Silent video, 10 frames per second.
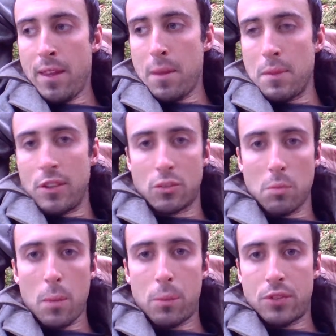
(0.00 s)
be a
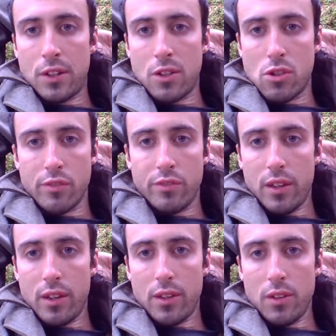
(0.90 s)
small percentage of
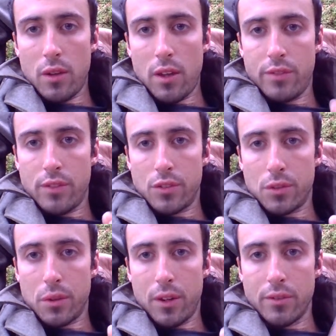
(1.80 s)
like alphas or
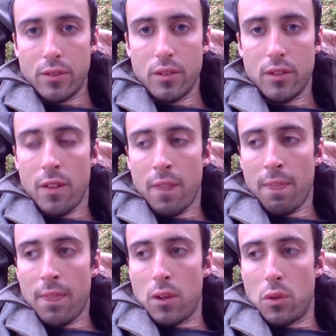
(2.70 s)
whatever
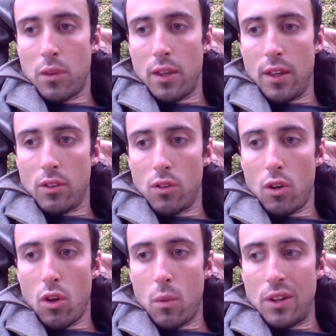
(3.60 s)
who like are
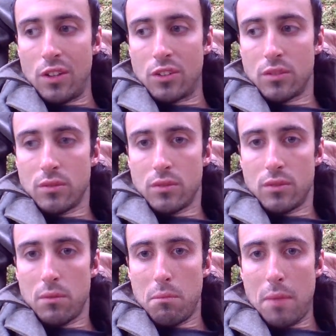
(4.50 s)
always
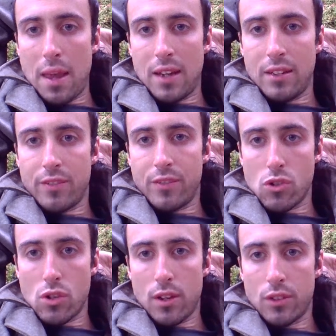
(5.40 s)
banging different
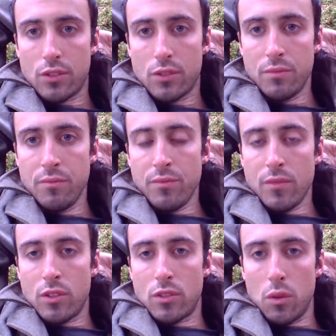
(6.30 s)
chicks.
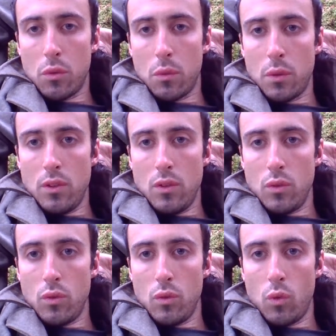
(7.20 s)
So when
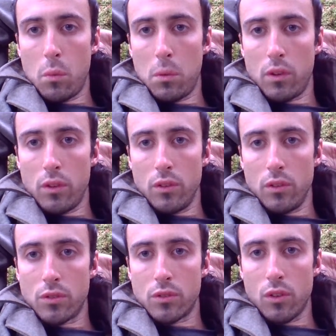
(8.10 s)
normal
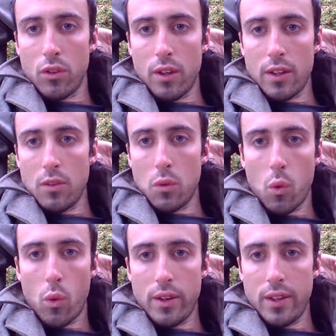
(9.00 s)
girls are like
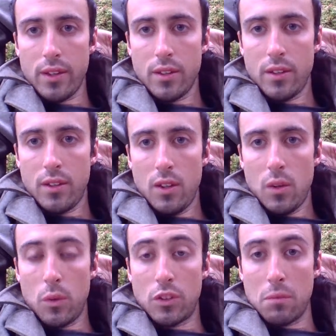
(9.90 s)
horny,
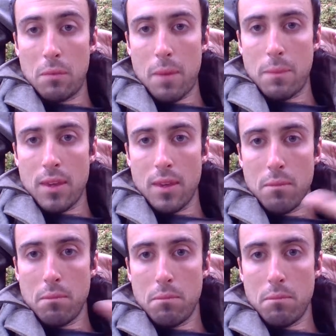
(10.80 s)
ones that might be
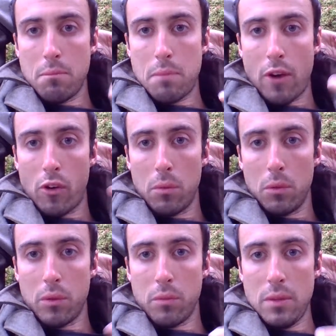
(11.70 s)
pairable
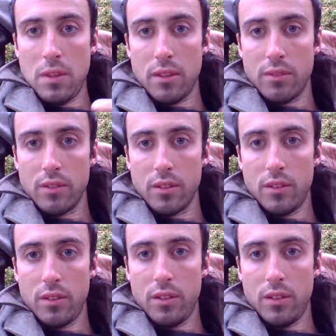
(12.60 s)
with me even,